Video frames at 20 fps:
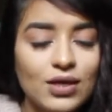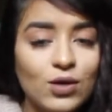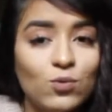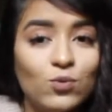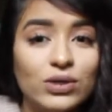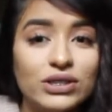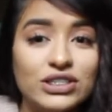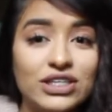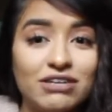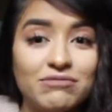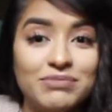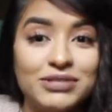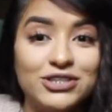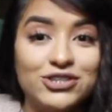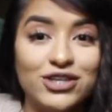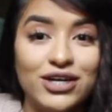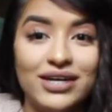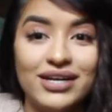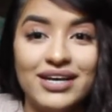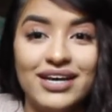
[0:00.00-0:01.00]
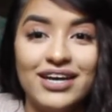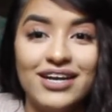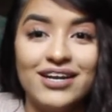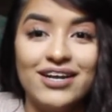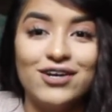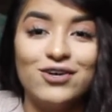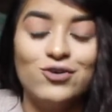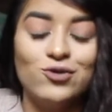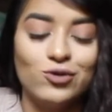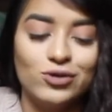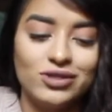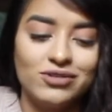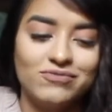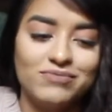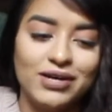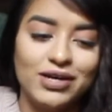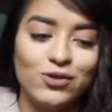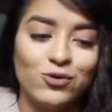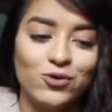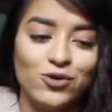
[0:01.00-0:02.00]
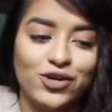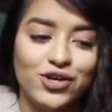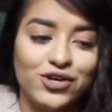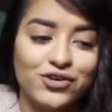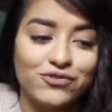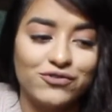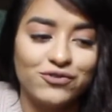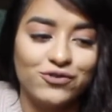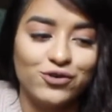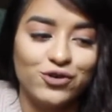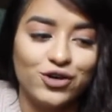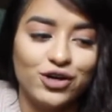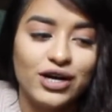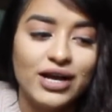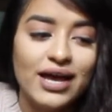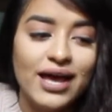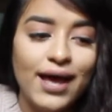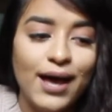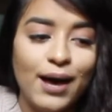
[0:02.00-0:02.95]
which I've been trying to get a hold of my lawyer for